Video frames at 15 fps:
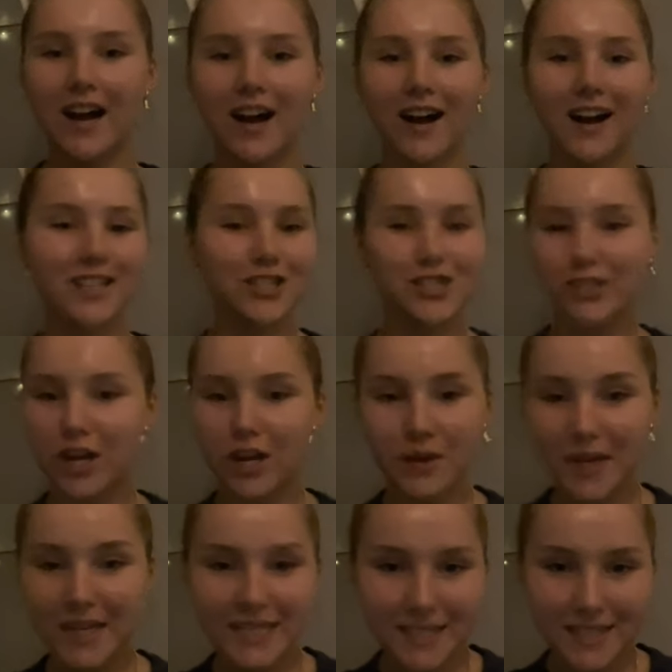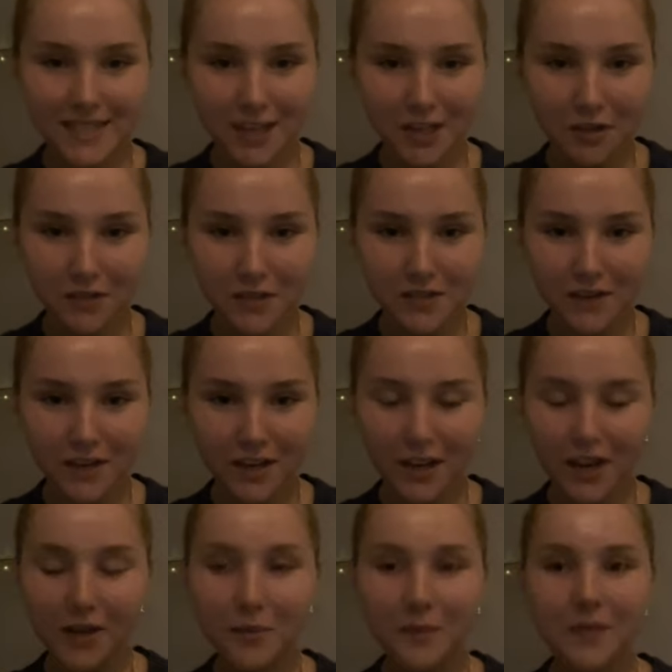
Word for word: I just know that I didn't sign off this video.